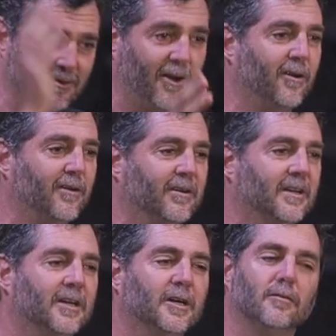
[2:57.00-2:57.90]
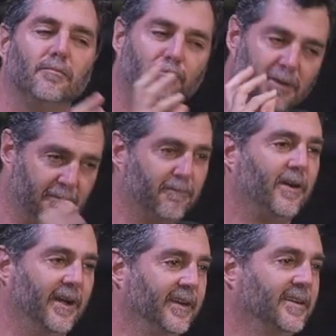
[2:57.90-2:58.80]
you know, be
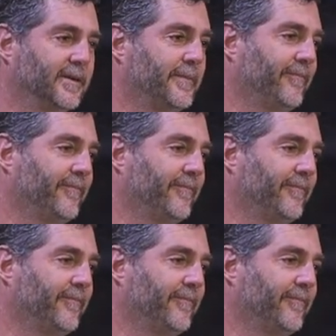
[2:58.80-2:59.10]
afraid.